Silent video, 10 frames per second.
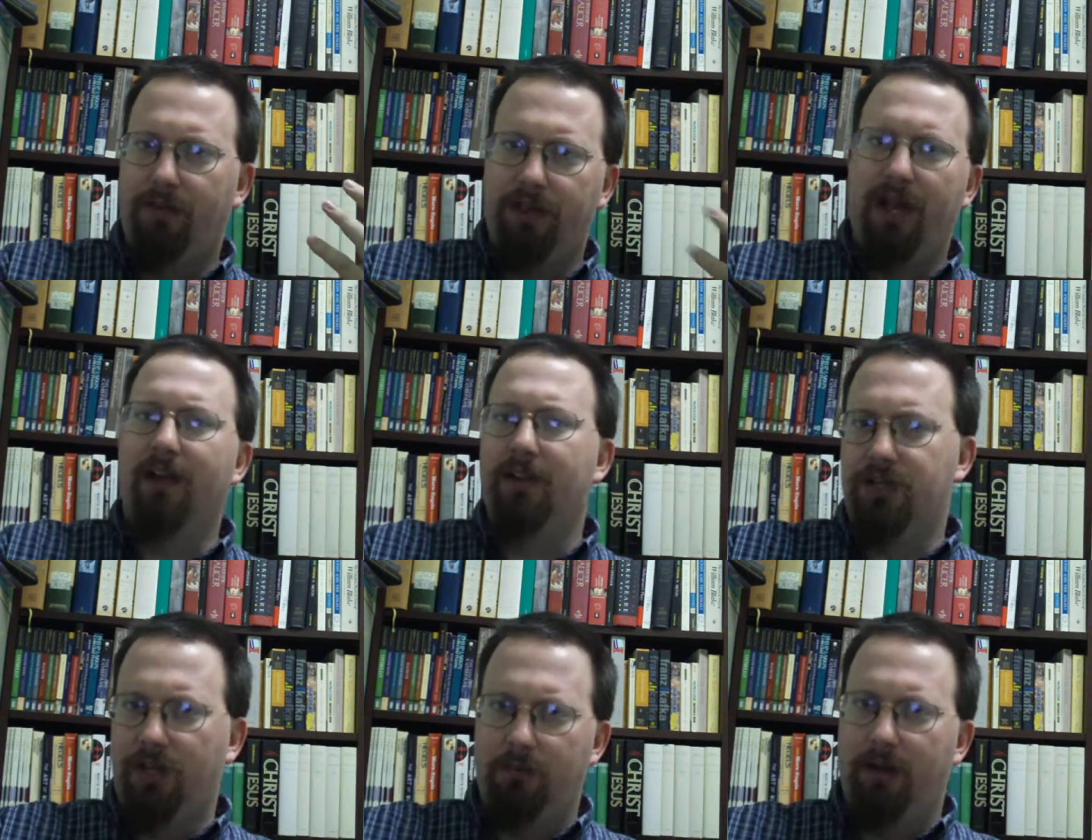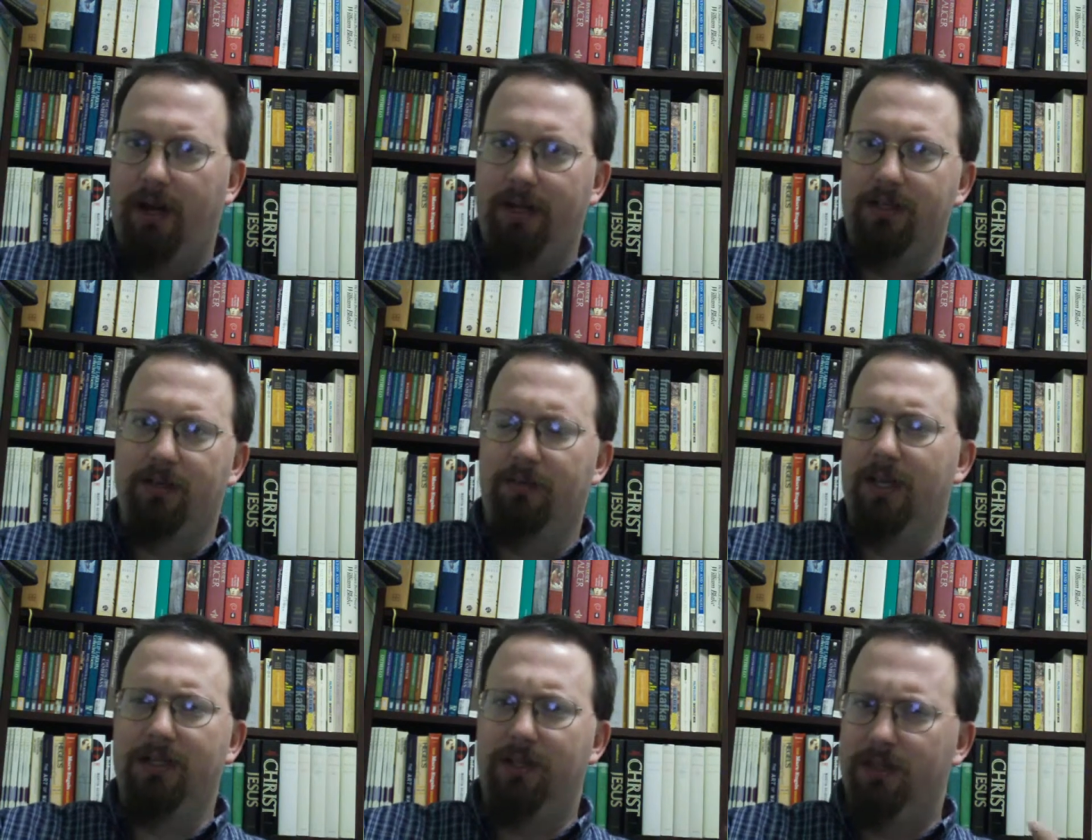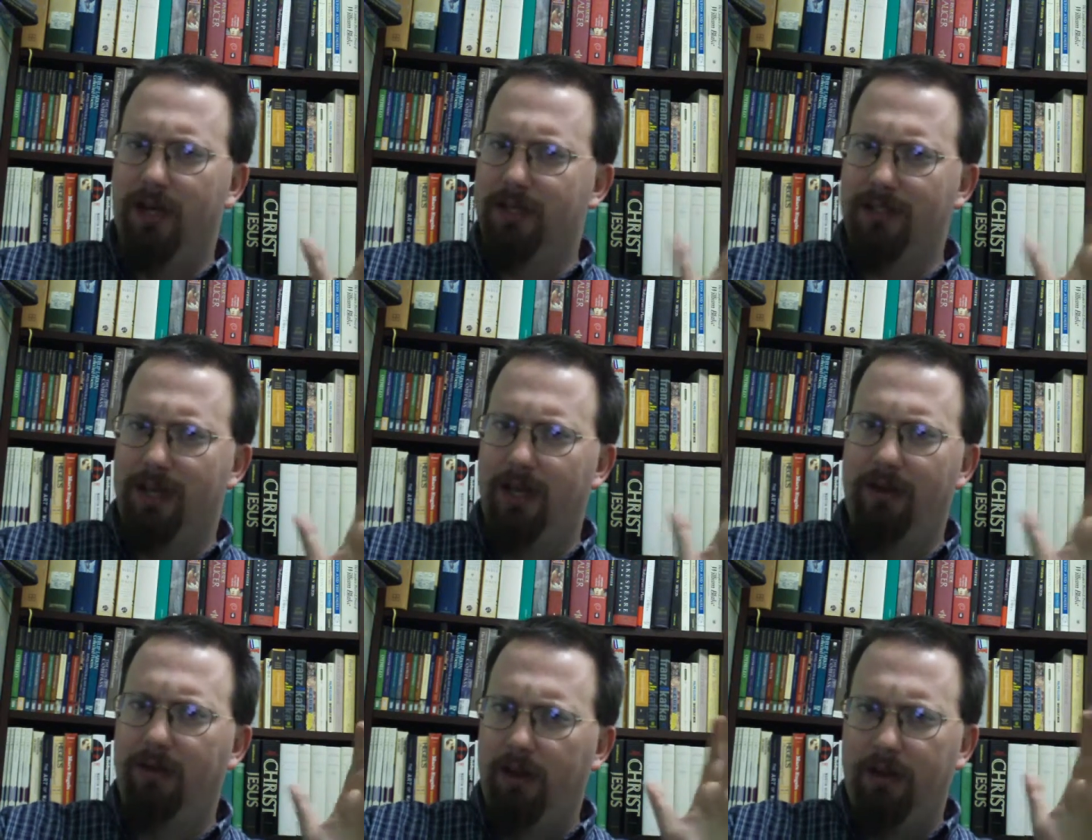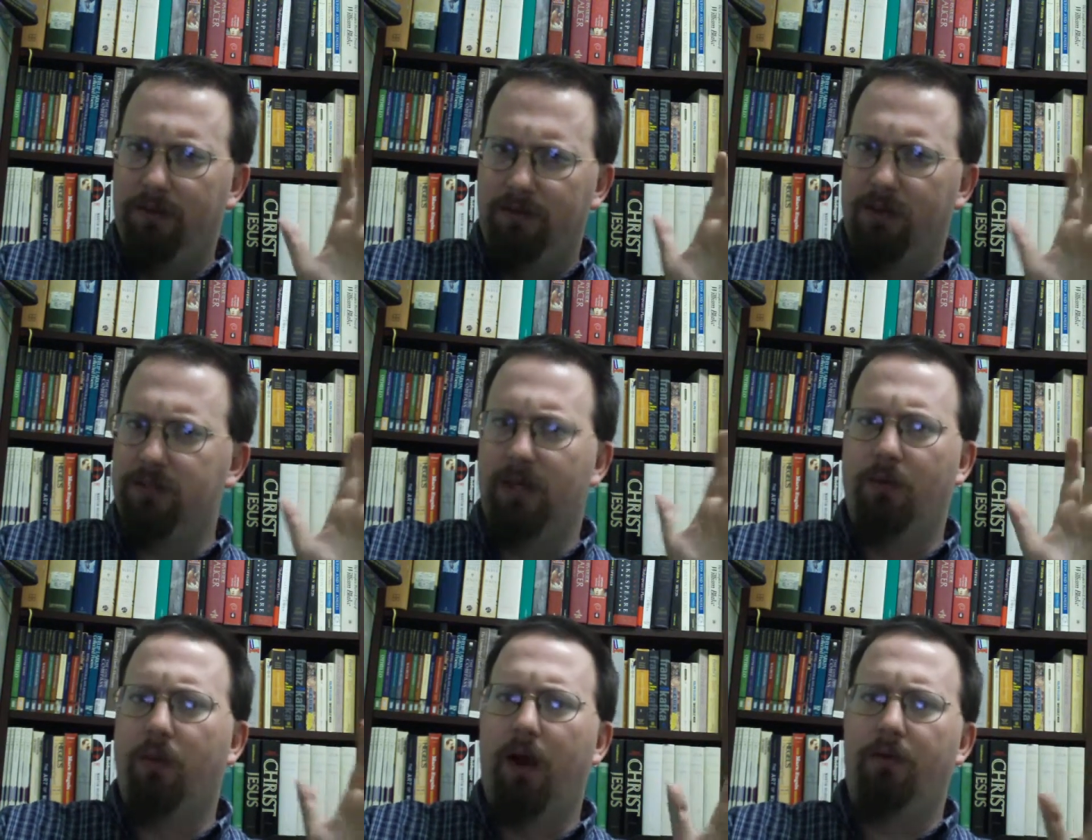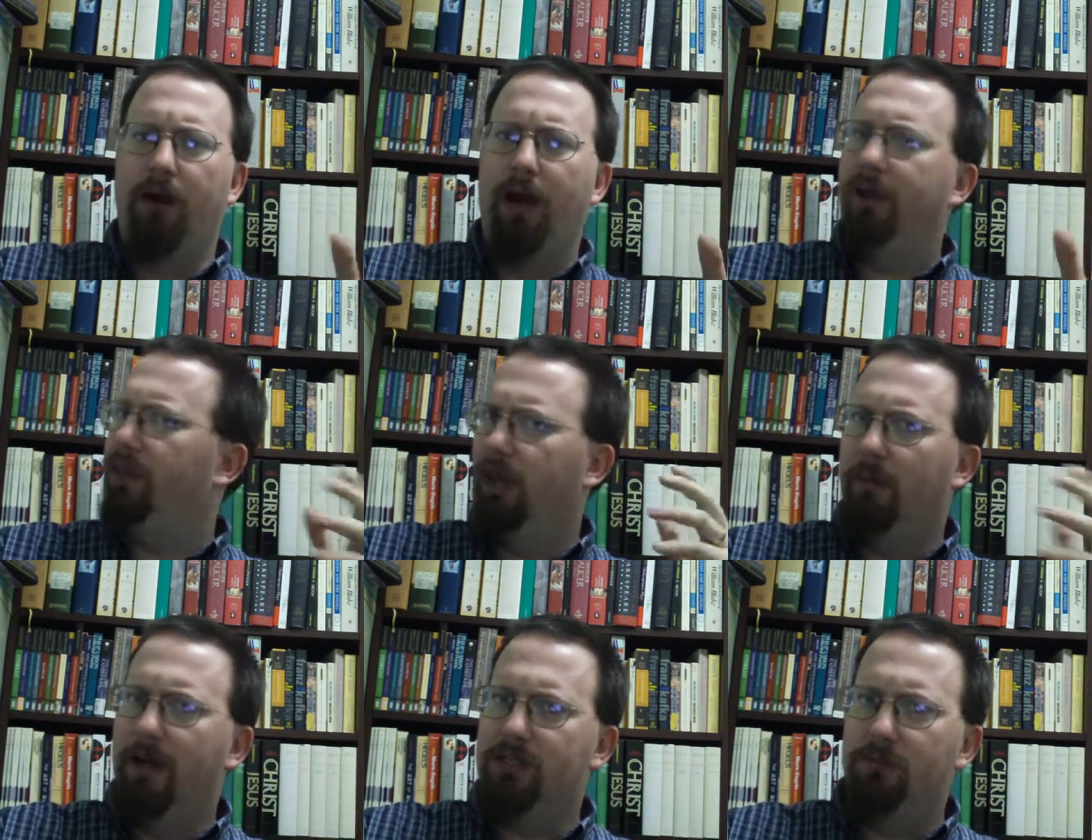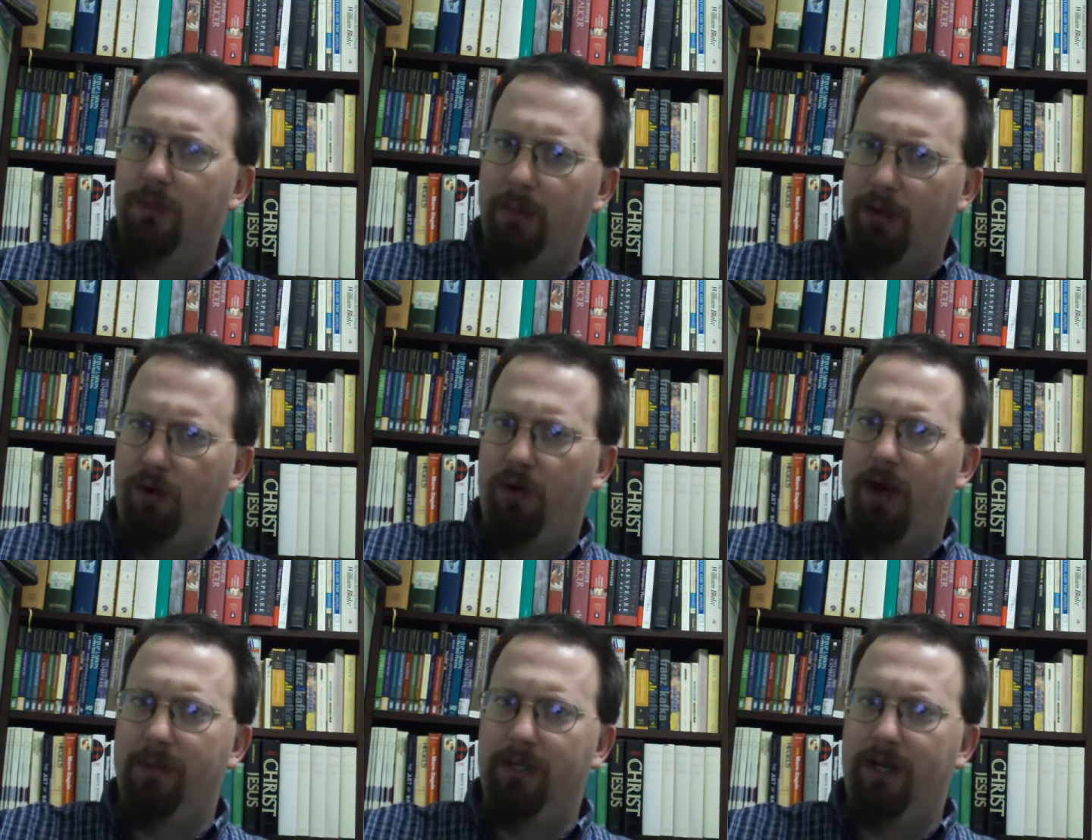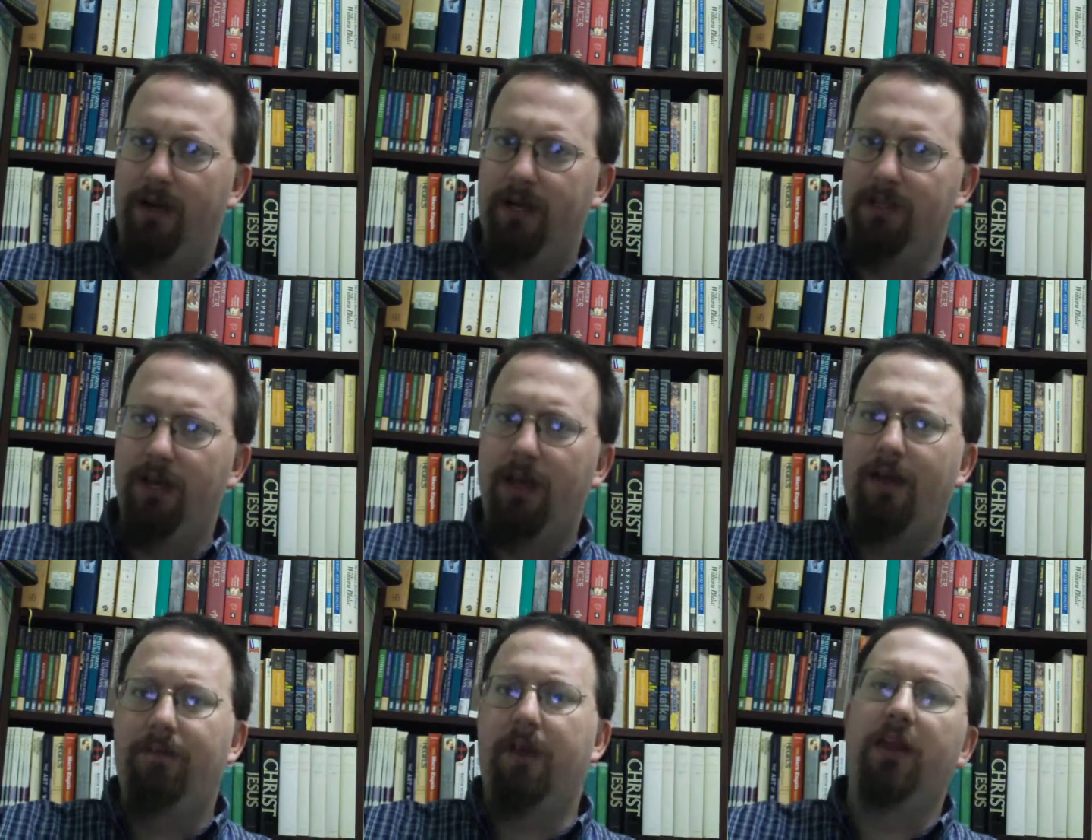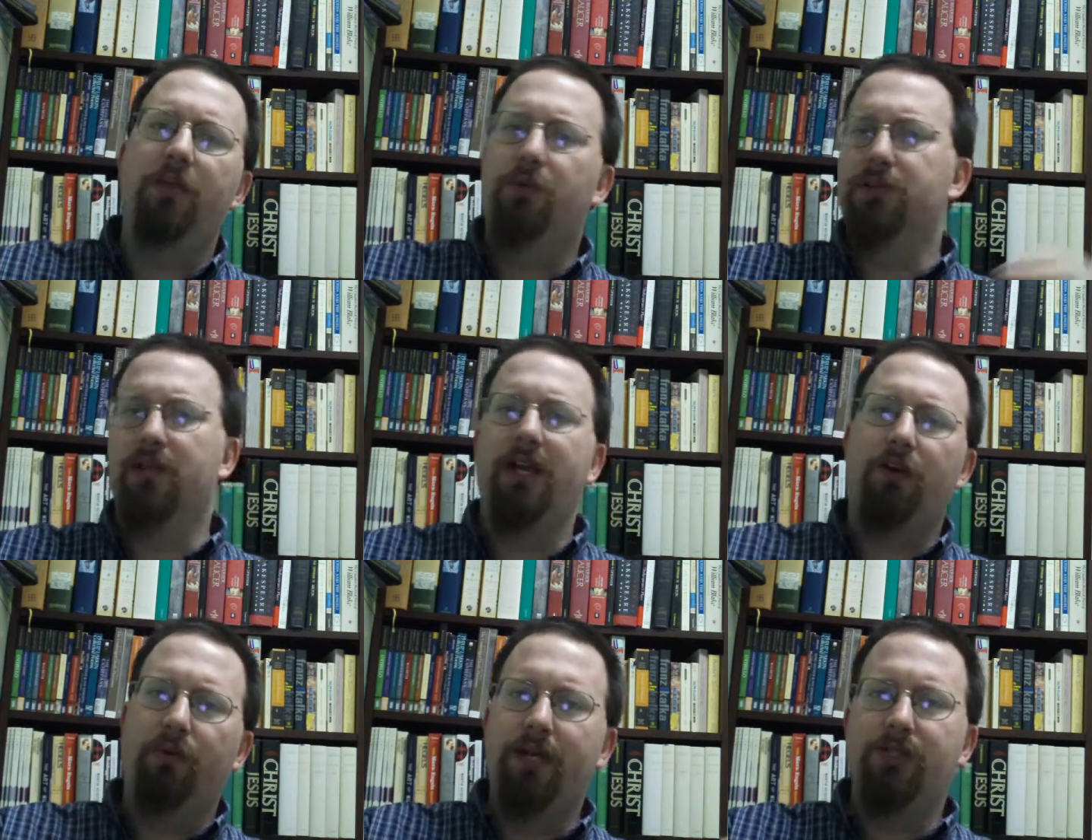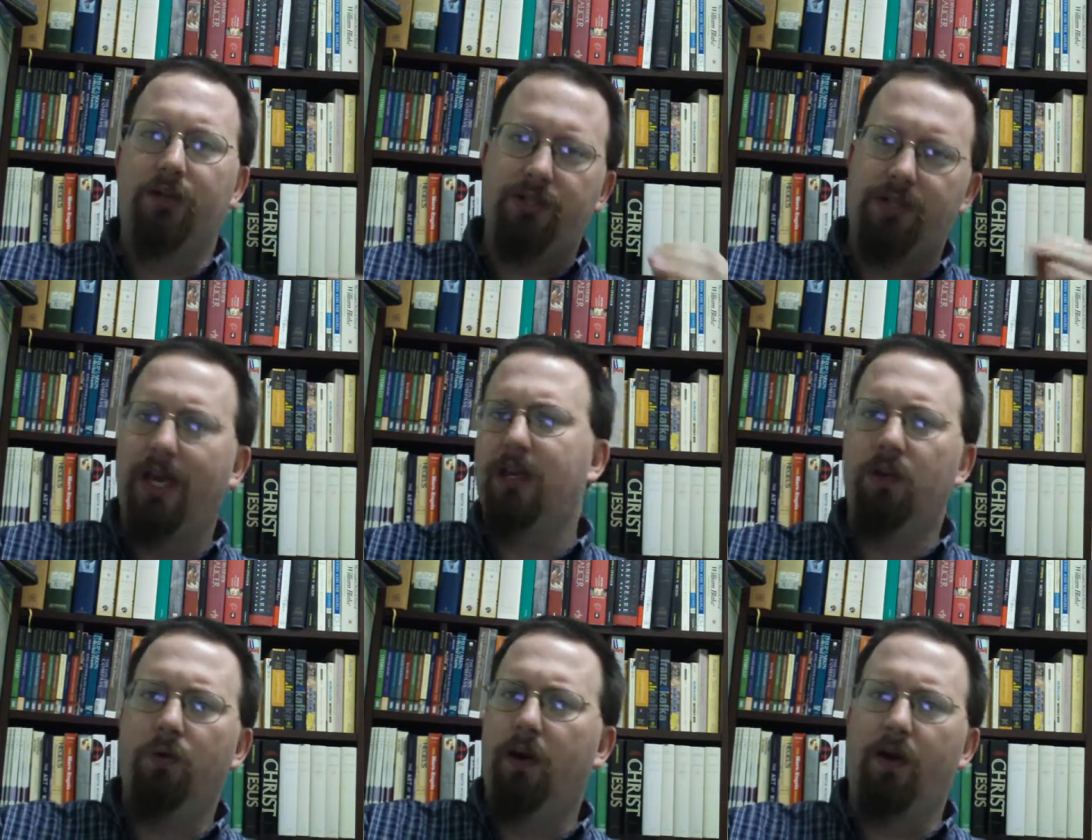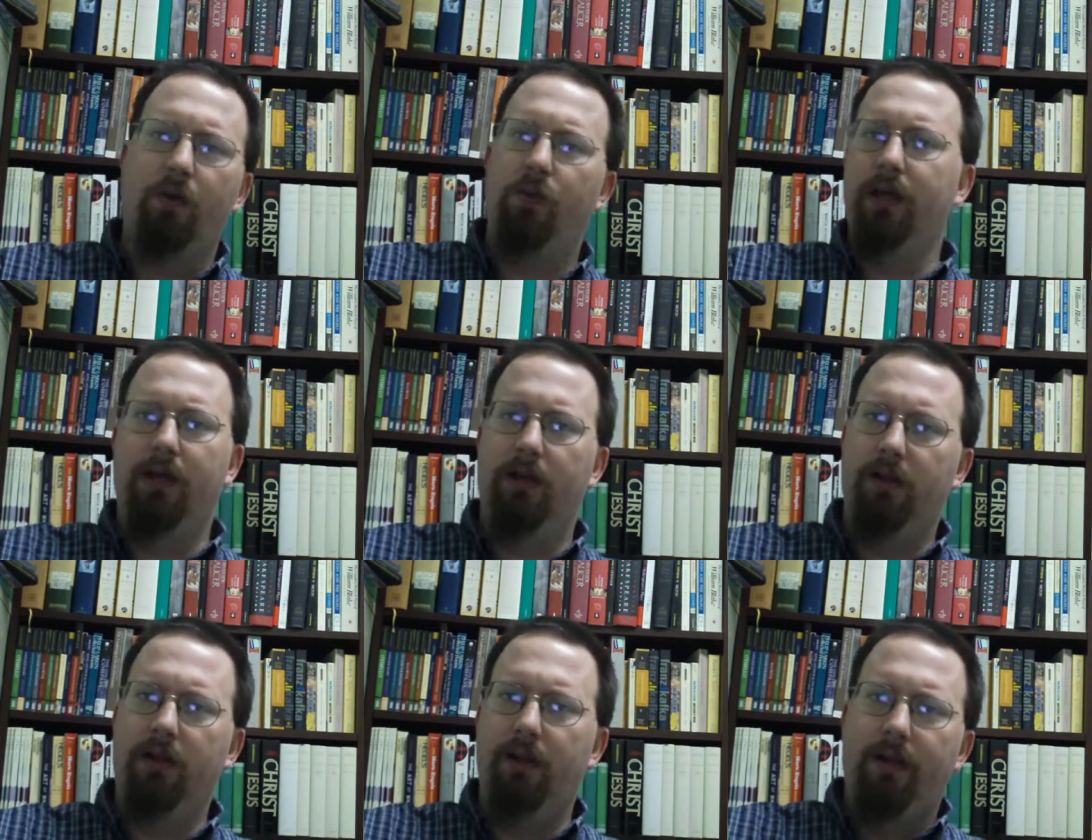theology in mind, some things that Donne said don't seem quite right, think about some biblical commentaries. In other words, let your research take you where it will.